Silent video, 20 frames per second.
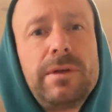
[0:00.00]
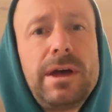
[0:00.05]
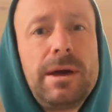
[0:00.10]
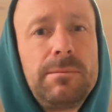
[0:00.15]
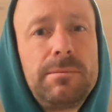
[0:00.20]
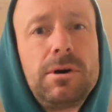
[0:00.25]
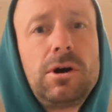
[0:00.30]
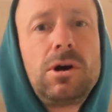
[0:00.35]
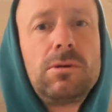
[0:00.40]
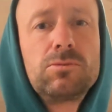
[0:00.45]

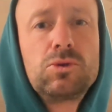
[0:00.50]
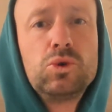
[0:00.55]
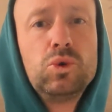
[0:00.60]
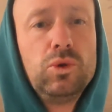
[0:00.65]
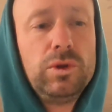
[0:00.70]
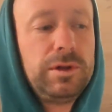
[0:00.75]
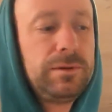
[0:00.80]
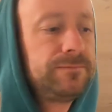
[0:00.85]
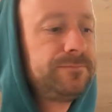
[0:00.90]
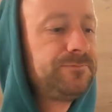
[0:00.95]
that palm
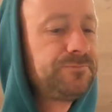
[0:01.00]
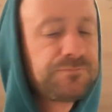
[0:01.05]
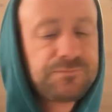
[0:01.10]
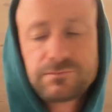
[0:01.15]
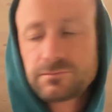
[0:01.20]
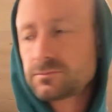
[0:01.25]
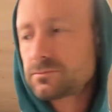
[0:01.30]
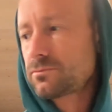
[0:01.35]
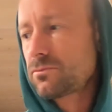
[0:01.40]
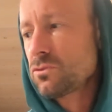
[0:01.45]
cooling.
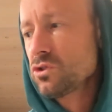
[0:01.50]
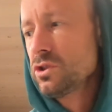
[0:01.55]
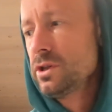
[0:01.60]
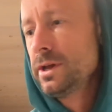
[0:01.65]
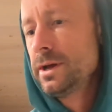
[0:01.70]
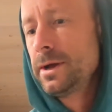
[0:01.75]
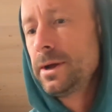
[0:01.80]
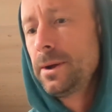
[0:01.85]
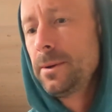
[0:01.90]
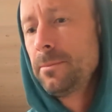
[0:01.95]

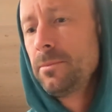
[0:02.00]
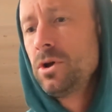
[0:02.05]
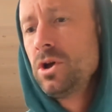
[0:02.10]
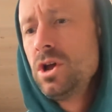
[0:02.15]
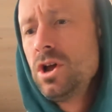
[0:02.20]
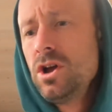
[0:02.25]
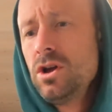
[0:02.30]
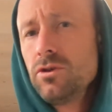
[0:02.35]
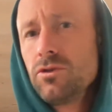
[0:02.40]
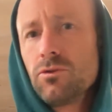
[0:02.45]

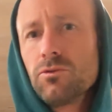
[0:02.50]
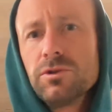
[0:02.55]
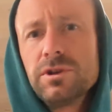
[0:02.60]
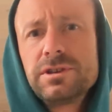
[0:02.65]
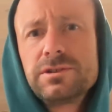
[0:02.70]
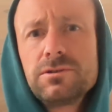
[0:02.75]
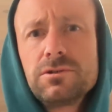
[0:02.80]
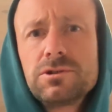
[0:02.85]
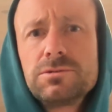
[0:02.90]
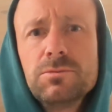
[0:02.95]
The
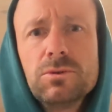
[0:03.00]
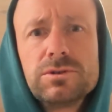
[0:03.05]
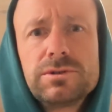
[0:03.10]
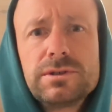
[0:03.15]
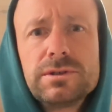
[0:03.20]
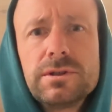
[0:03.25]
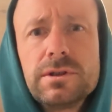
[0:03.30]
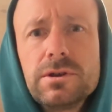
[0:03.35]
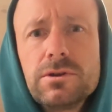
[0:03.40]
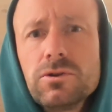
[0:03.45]
research,
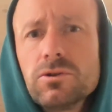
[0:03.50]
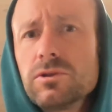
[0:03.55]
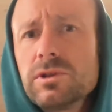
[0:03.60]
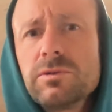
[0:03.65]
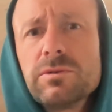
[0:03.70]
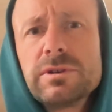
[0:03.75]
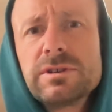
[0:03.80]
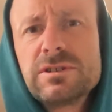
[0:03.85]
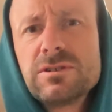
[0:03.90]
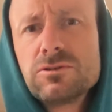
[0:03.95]
most of the early
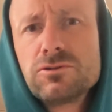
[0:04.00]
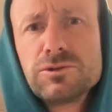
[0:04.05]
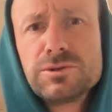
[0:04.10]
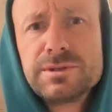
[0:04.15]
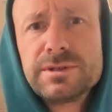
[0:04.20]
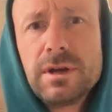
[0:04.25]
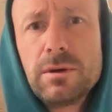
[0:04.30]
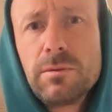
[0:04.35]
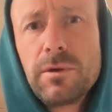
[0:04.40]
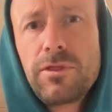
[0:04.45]
research
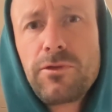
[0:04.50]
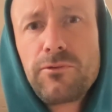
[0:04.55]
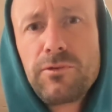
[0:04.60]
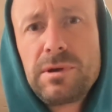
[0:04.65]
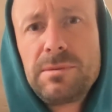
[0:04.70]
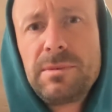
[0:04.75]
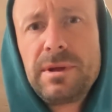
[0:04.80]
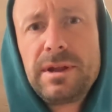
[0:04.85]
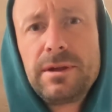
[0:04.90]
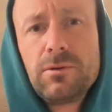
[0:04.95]
is done with
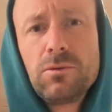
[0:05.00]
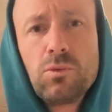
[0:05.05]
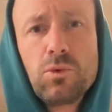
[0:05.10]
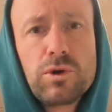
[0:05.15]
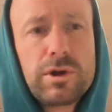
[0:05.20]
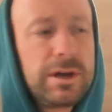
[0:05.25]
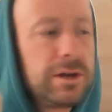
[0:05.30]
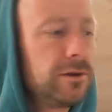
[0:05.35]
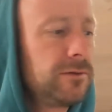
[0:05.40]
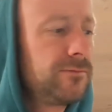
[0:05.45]
3-minute
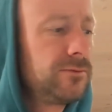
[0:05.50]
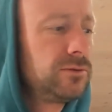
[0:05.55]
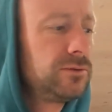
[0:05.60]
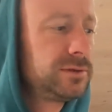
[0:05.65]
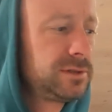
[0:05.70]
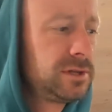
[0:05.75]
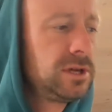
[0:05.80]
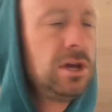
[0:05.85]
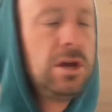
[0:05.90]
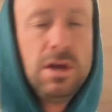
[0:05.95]
work
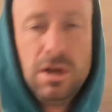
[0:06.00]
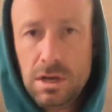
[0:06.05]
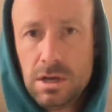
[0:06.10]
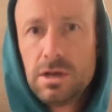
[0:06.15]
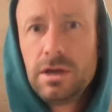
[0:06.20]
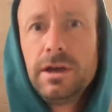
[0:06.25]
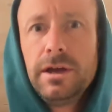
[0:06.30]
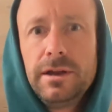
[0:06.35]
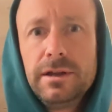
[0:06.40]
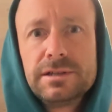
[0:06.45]
intervals,
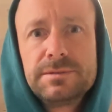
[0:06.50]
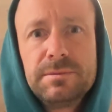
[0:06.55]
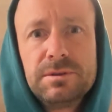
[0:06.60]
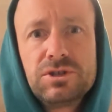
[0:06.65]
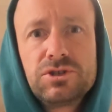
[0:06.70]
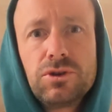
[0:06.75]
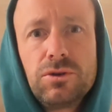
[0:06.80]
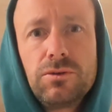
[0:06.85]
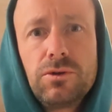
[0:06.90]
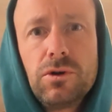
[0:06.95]
and it's been
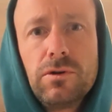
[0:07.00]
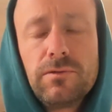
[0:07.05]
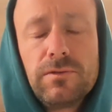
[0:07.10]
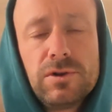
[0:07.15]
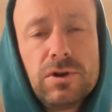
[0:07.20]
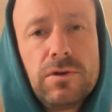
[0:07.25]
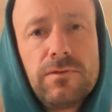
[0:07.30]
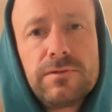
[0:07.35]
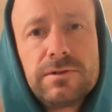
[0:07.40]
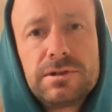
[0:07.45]
shown over
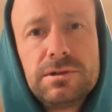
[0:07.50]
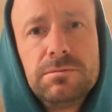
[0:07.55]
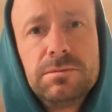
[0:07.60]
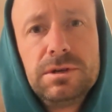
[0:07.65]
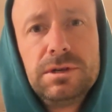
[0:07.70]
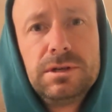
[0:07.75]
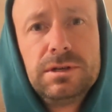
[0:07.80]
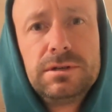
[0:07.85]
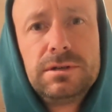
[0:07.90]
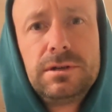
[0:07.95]
and over to
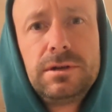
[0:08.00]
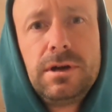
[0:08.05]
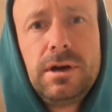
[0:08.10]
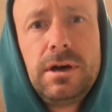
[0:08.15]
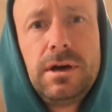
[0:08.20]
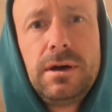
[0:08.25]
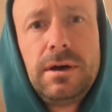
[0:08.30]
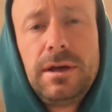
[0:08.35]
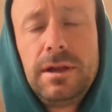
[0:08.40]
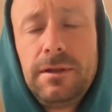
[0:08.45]
be
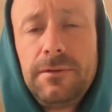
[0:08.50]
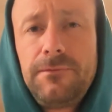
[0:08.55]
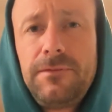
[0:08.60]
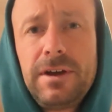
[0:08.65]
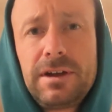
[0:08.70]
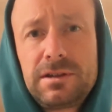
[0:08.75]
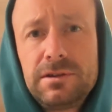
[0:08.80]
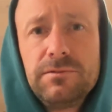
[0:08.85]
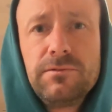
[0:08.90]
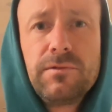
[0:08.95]
an
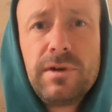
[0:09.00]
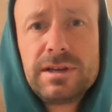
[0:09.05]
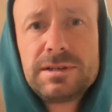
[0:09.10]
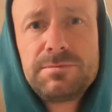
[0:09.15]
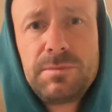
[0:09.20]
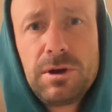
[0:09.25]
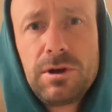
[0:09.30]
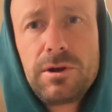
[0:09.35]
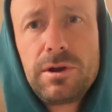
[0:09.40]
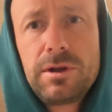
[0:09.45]
effective
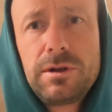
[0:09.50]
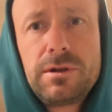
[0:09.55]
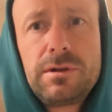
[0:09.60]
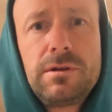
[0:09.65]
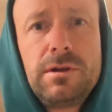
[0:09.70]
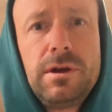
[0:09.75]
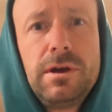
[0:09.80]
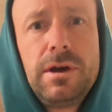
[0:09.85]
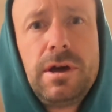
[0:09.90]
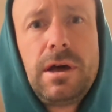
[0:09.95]
rest period,
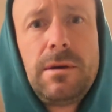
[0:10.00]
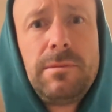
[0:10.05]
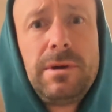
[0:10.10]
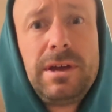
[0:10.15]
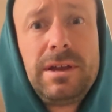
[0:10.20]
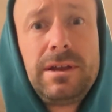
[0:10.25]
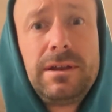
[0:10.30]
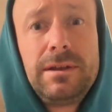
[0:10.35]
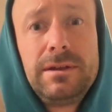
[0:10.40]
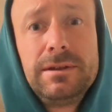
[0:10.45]

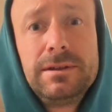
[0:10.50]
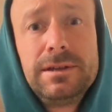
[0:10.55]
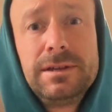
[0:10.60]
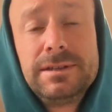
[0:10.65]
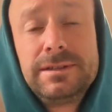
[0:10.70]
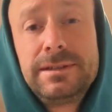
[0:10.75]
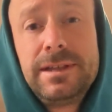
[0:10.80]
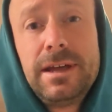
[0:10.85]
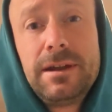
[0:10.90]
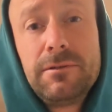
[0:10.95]
and
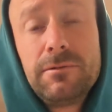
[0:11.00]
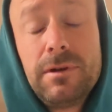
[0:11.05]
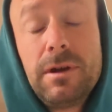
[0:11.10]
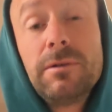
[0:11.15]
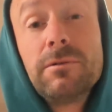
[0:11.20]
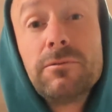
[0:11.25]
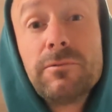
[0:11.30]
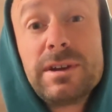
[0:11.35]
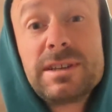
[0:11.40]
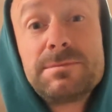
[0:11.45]
a
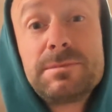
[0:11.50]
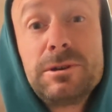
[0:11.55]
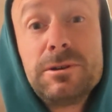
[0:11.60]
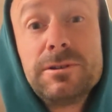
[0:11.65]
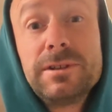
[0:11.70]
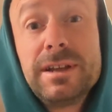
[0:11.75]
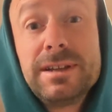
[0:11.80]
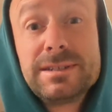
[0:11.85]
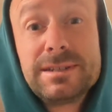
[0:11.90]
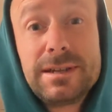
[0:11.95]
rest
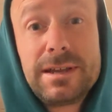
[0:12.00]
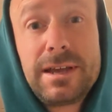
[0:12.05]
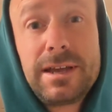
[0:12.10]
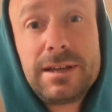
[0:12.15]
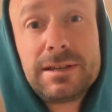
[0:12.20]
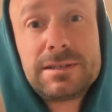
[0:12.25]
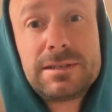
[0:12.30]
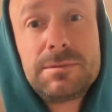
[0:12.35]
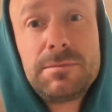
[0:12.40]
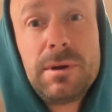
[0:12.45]
period that is
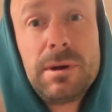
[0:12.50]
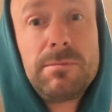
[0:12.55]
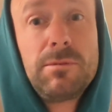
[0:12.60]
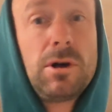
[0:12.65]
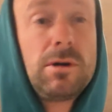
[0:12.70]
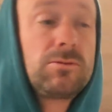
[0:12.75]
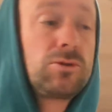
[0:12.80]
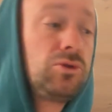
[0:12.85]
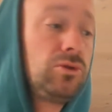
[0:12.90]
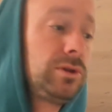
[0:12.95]
enhanced by
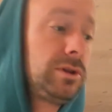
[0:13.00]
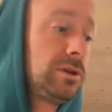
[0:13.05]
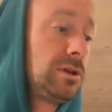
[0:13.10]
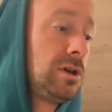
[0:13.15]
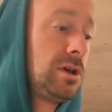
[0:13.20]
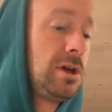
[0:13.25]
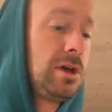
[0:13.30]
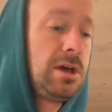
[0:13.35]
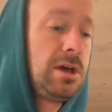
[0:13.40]
palm cooling.